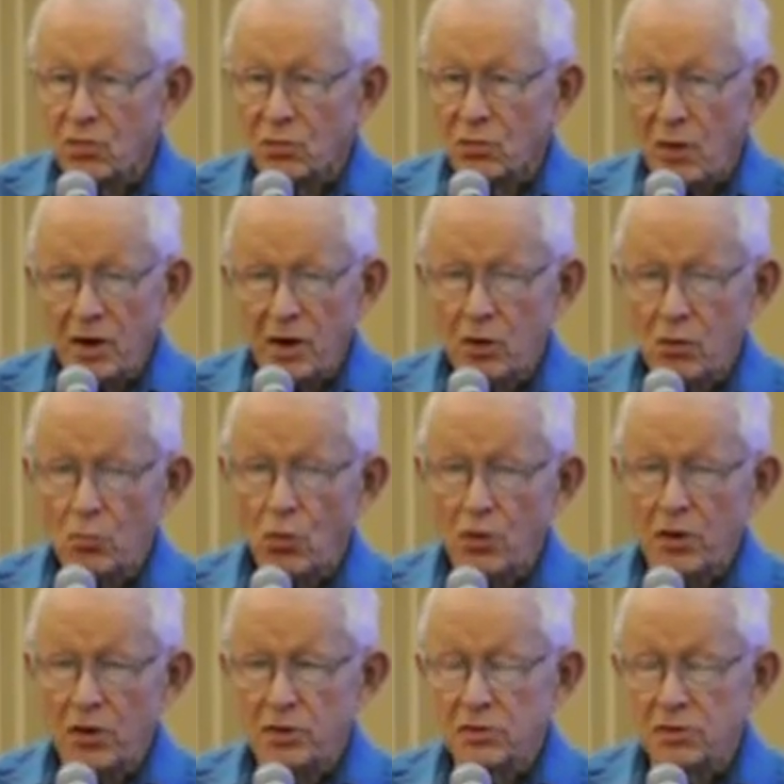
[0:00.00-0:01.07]
20 or more
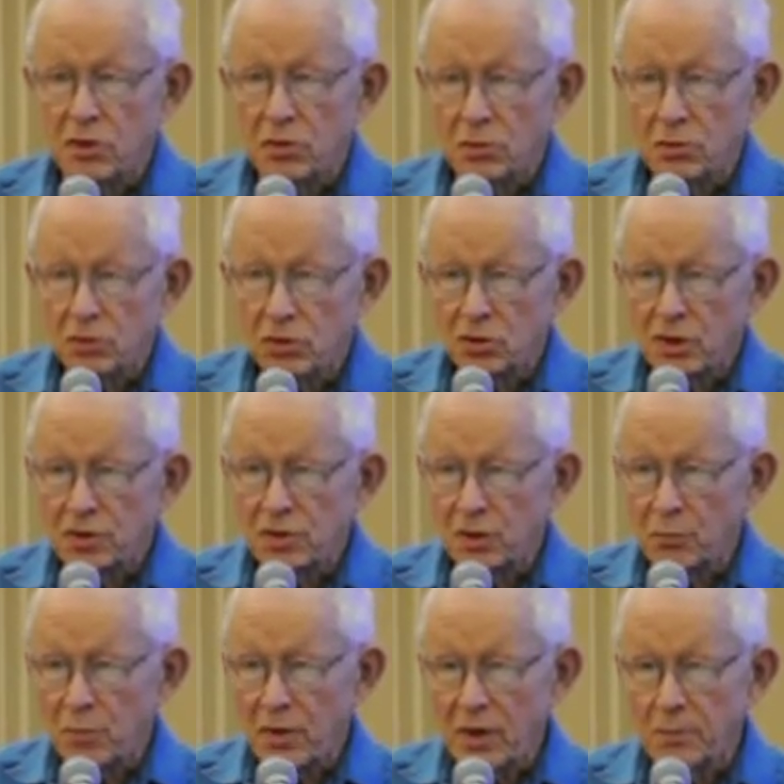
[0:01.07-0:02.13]
years ago, suggested
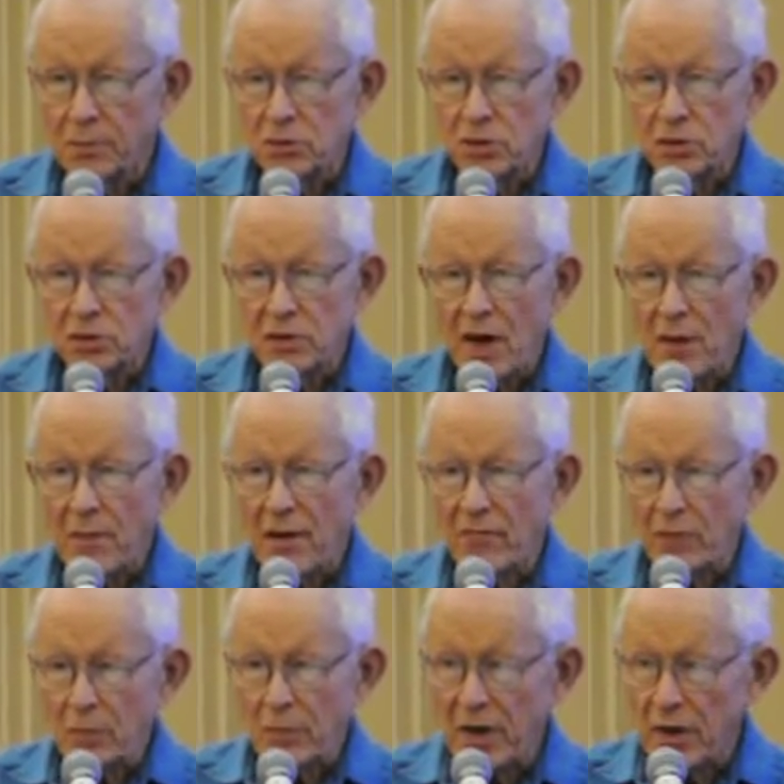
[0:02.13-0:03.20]
that people should stop
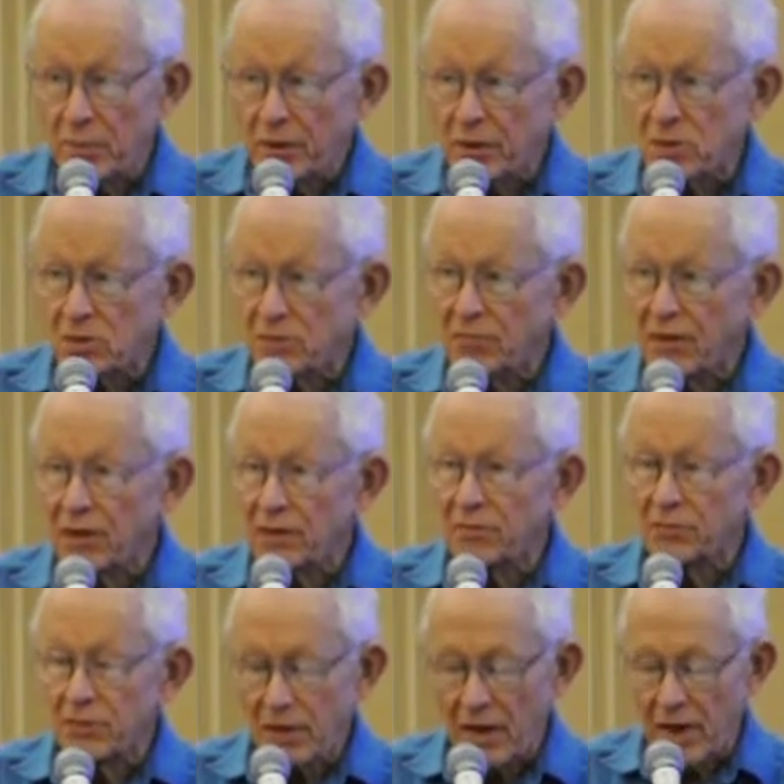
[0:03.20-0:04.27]
having babies that live
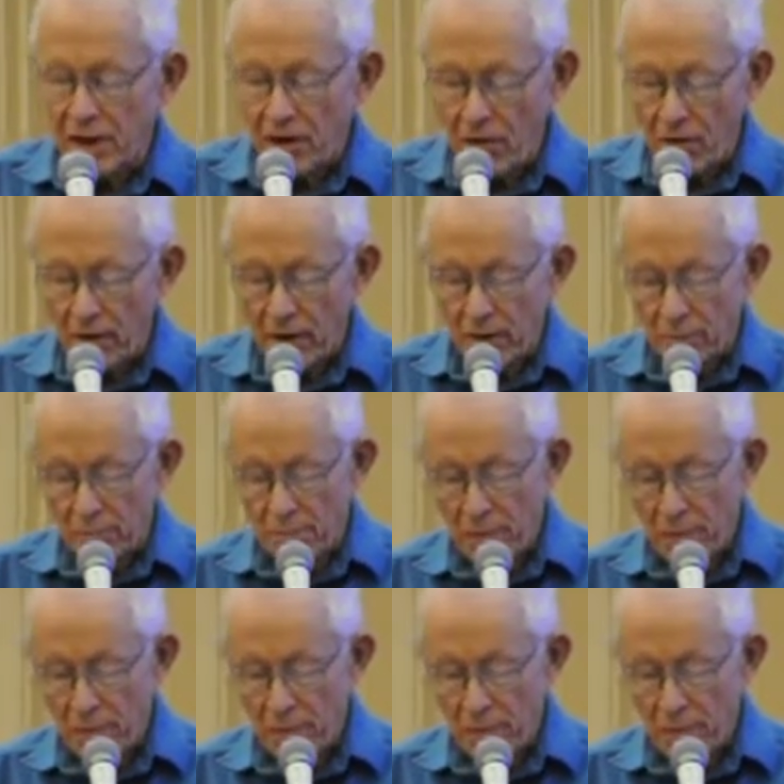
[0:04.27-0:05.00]
in that area.